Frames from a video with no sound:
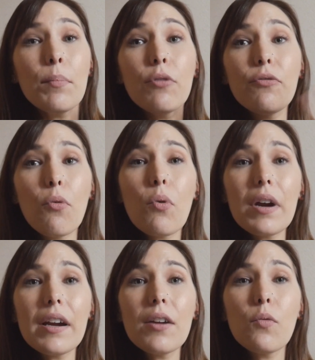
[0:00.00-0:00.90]

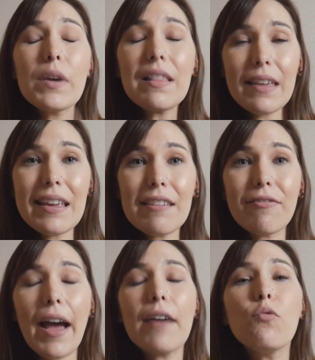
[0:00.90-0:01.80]
Before we
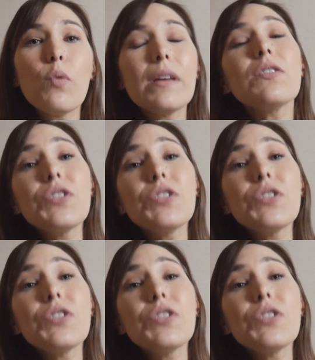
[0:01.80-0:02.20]
leave, I will